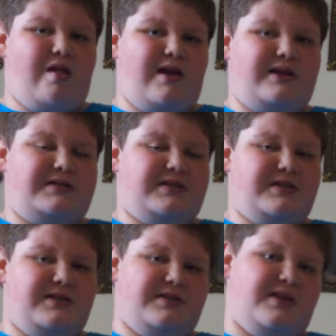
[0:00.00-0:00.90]
I
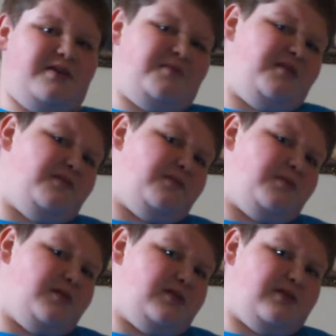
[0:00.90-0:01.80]
seen this game
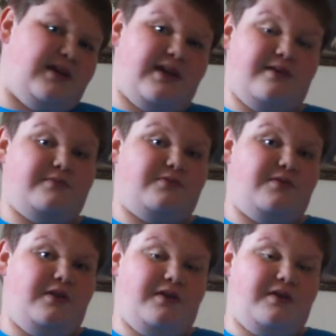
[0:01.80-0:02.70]
Infamous. That game's
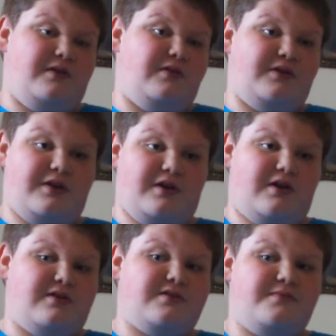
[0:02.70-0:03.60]
really looking
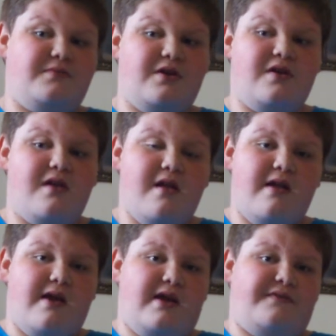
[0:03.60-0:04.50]
awesome.
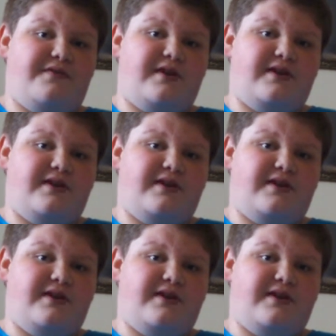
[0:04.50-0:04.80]
And if you